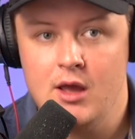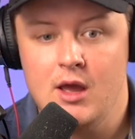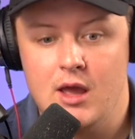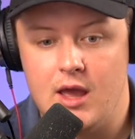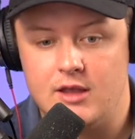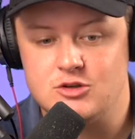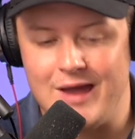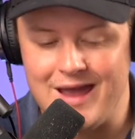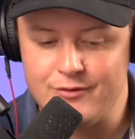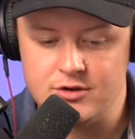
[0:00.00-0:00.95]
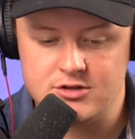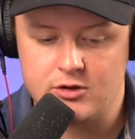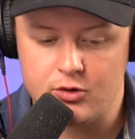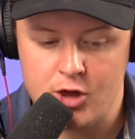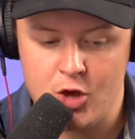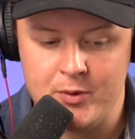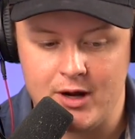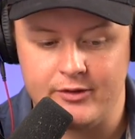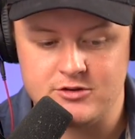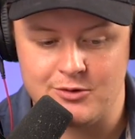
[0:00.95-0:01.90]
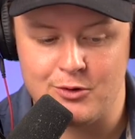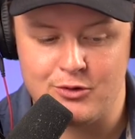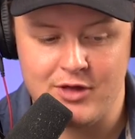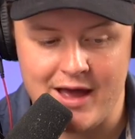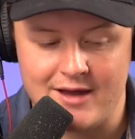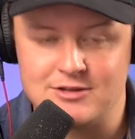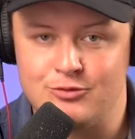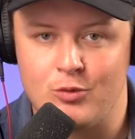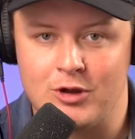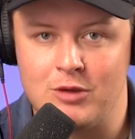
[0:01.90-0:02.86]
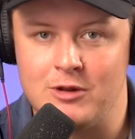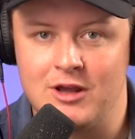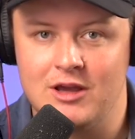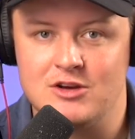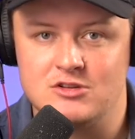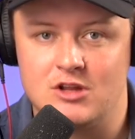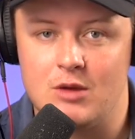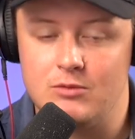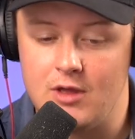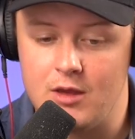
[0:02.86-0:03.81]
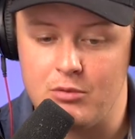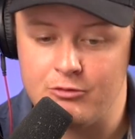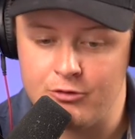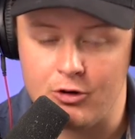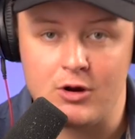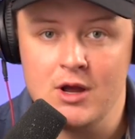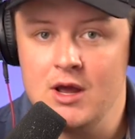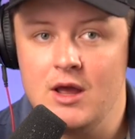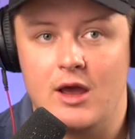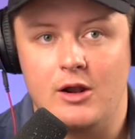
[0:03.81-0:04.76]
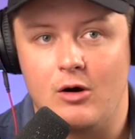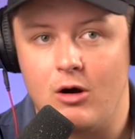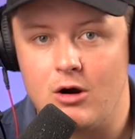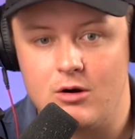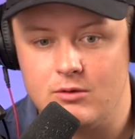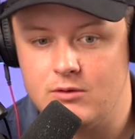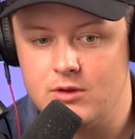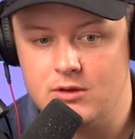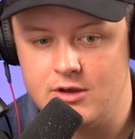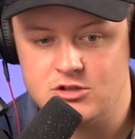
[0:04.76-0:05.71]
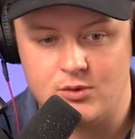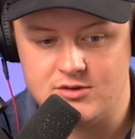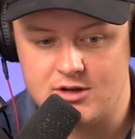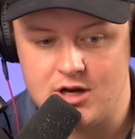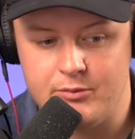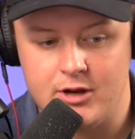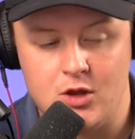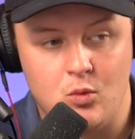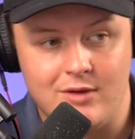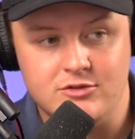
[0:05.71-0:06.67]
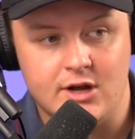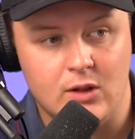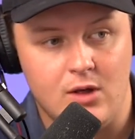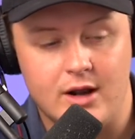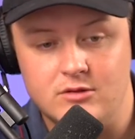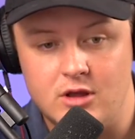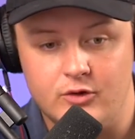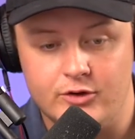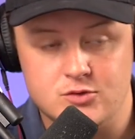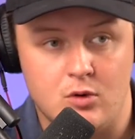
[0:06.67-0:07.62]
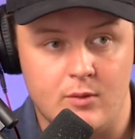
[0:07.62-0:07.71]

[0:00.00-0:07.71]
And so every single human on this earth has a form of communication they prefer. In our history as a company, we've done a lot of deals where